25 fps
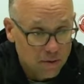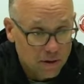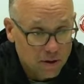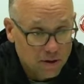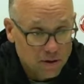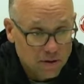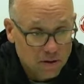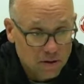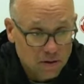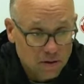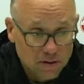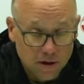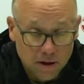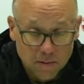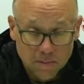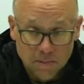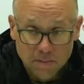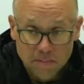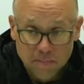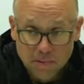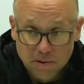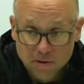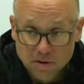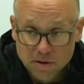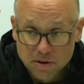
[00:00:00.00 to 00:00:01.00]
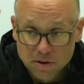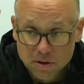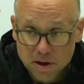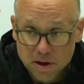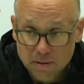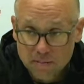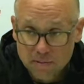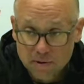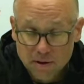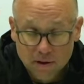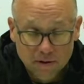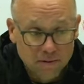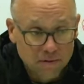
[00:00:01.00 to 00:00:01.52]
That's the type of person I
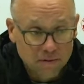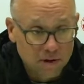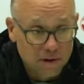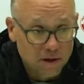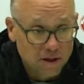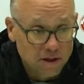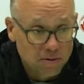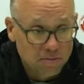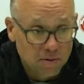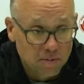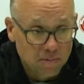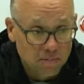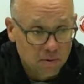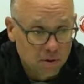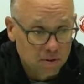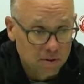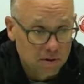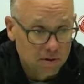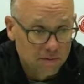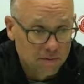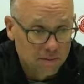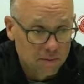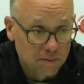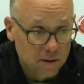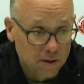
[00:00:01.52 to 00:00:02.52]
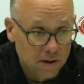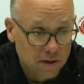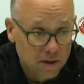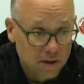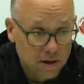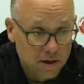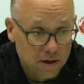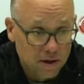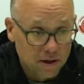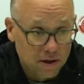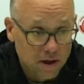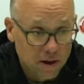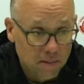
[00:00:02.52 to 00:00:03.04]
believe he is. But both of them are going to
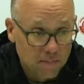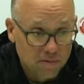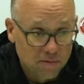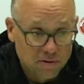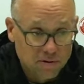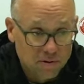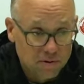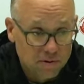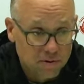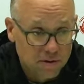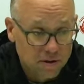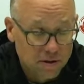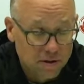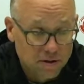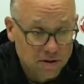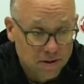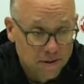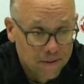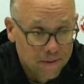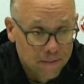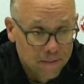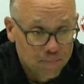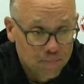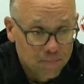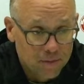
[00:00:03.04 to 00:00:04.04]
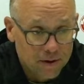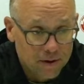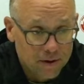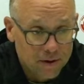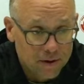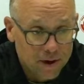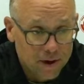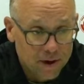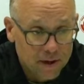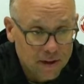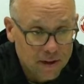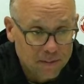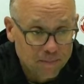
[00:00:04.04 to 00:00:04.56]
get opportunities. They're
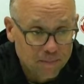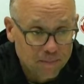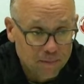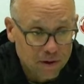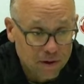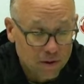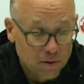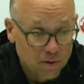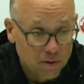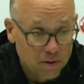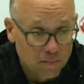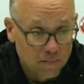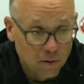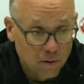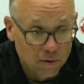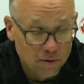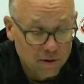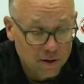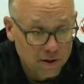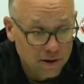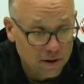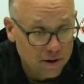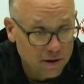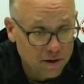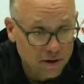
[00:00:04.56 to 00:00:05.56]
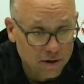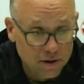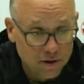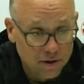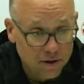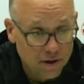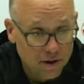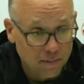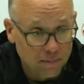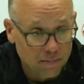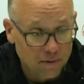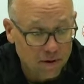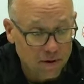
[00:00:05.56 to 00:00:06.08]
both going to get a good
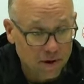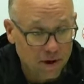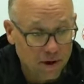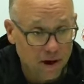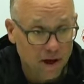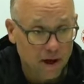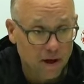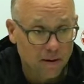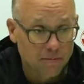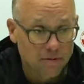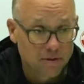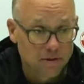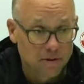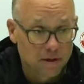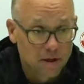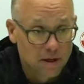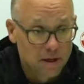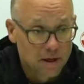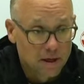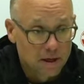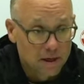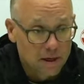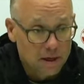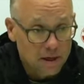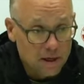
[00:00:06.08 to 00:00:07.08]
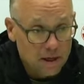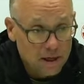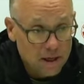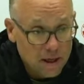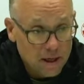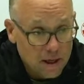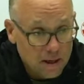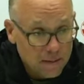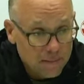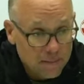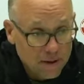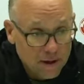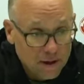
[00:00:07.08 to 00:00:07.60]
number of games.
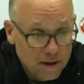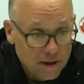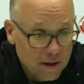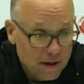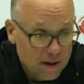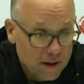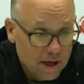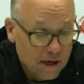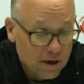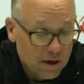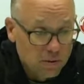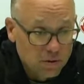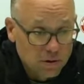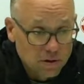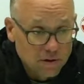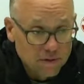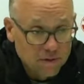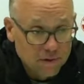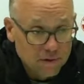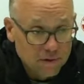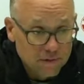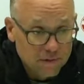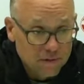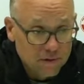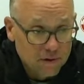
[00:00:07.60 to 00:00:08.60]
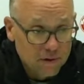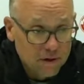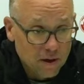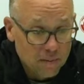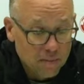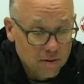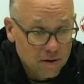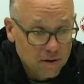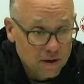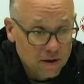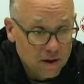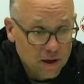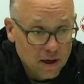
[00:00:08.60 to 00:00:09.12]
And that goes for a
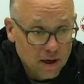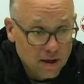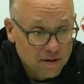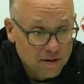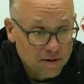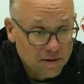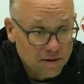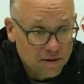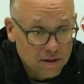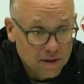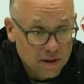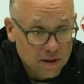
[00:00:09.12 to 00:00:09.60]
number of guys.